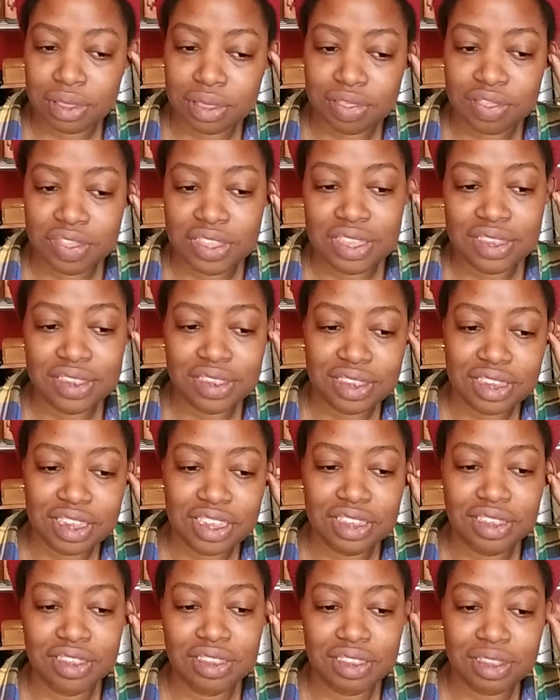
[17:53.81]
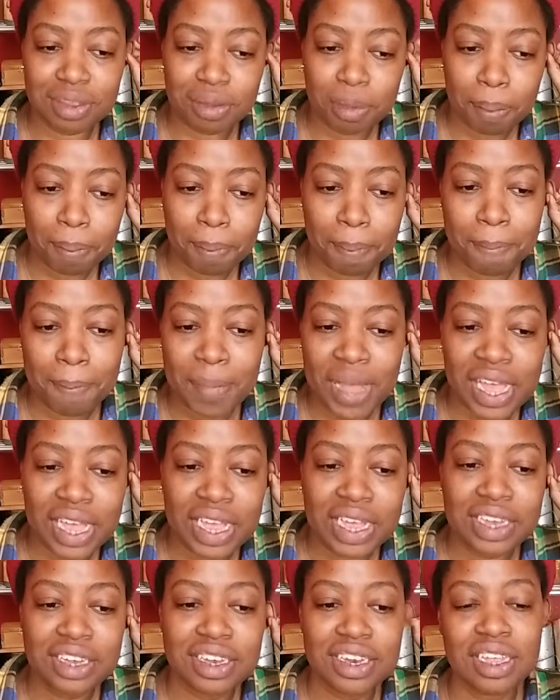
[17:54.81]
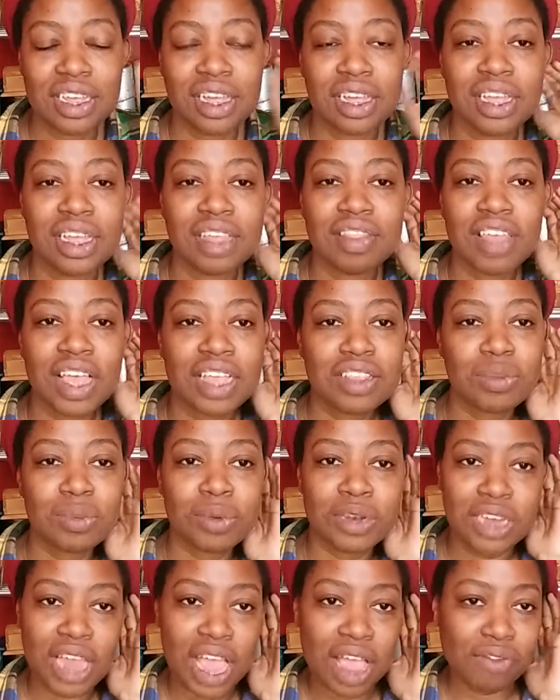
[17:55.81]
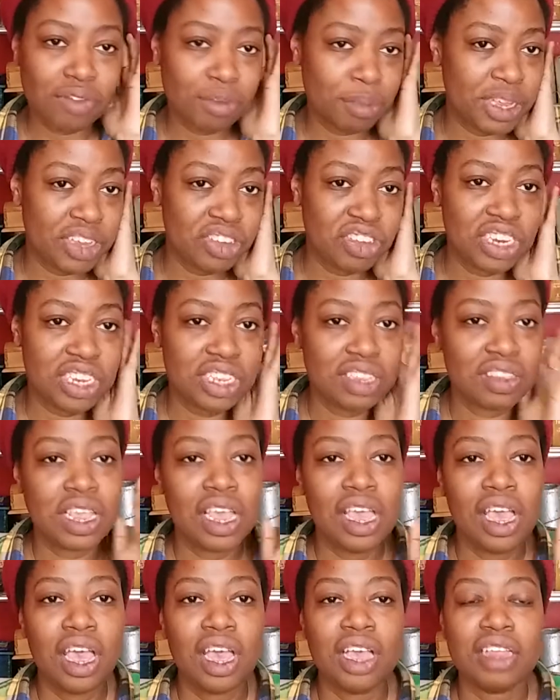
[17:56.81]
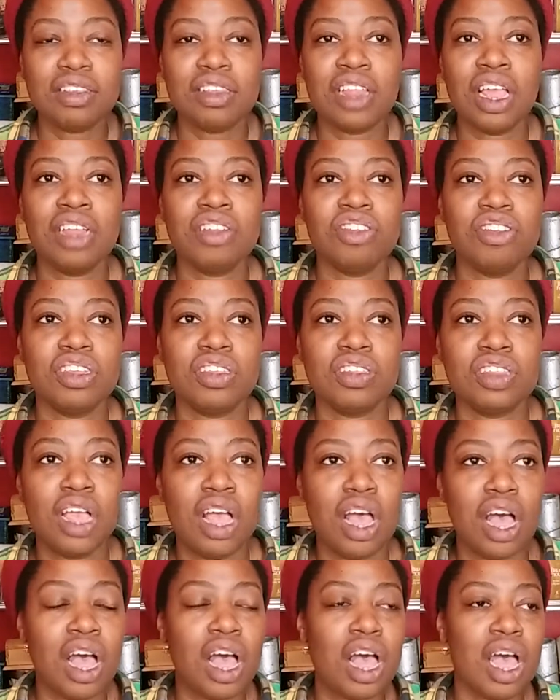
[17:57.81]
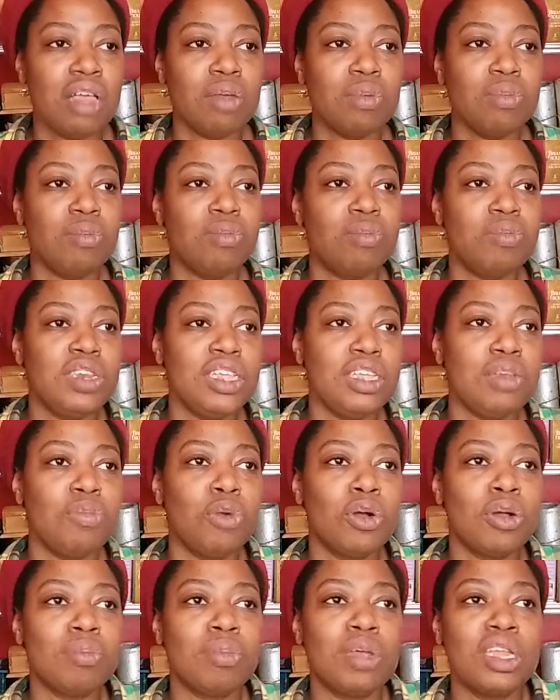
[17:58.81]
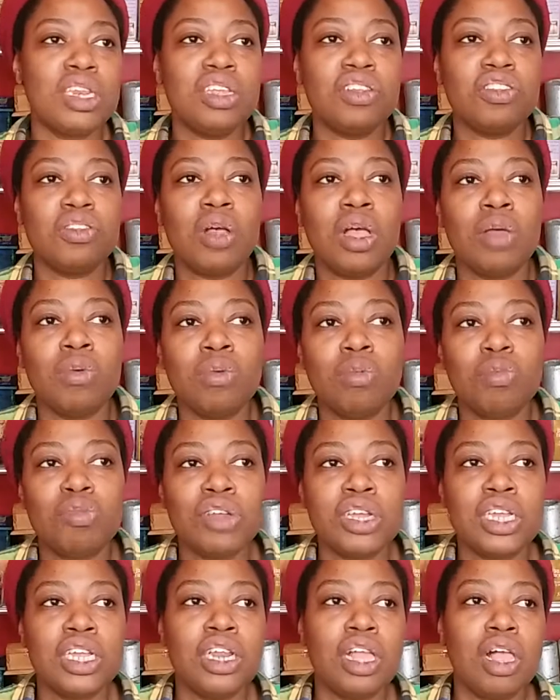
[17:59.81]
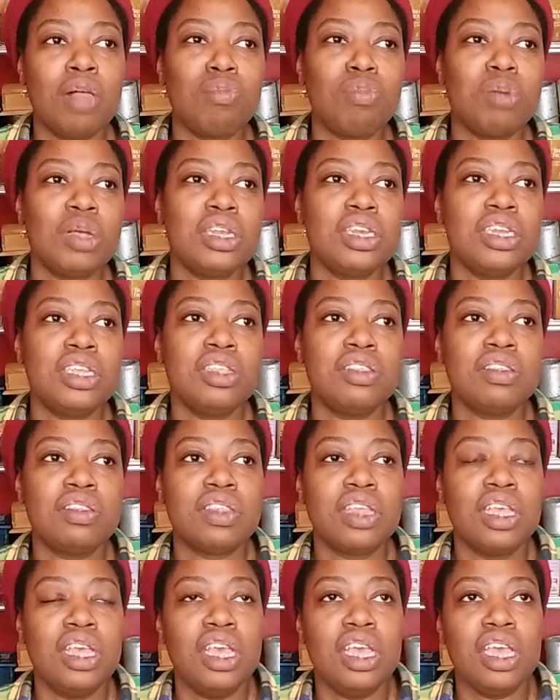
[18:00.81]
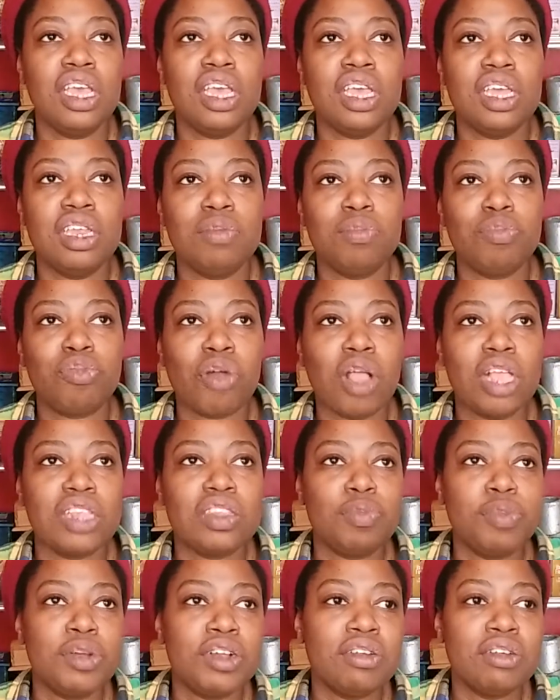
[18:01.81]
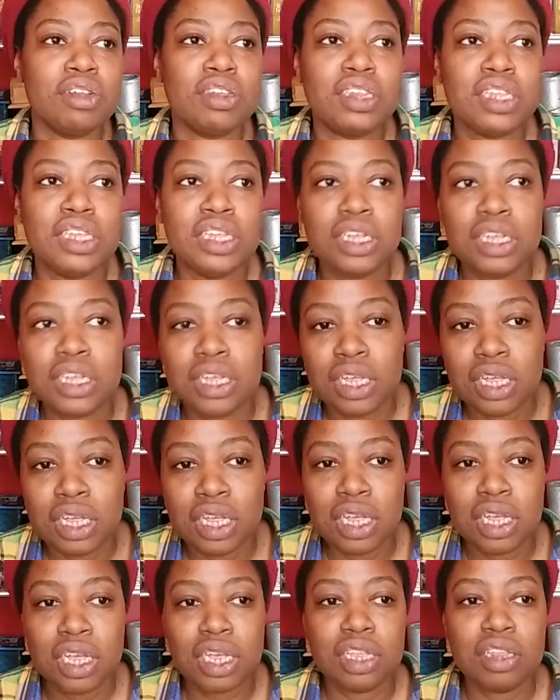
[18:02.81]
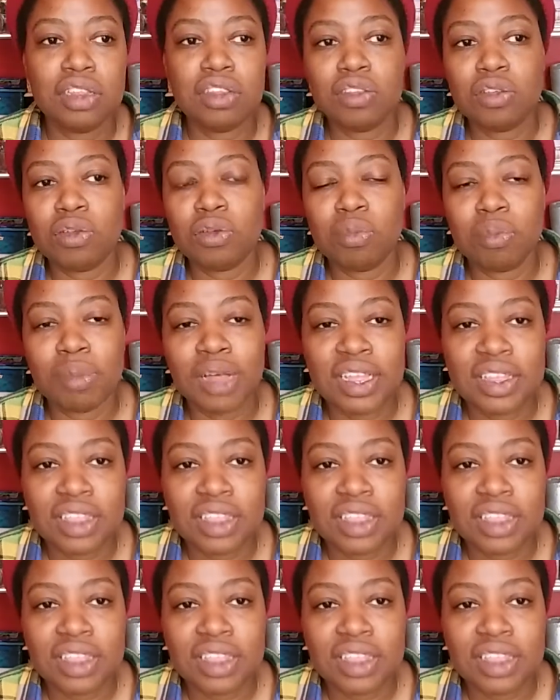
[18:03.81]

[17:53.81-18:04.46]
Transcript: this is my idea. That's what an affirmation is. It's not just, I need more money so I will bring in abundance and prosperity into my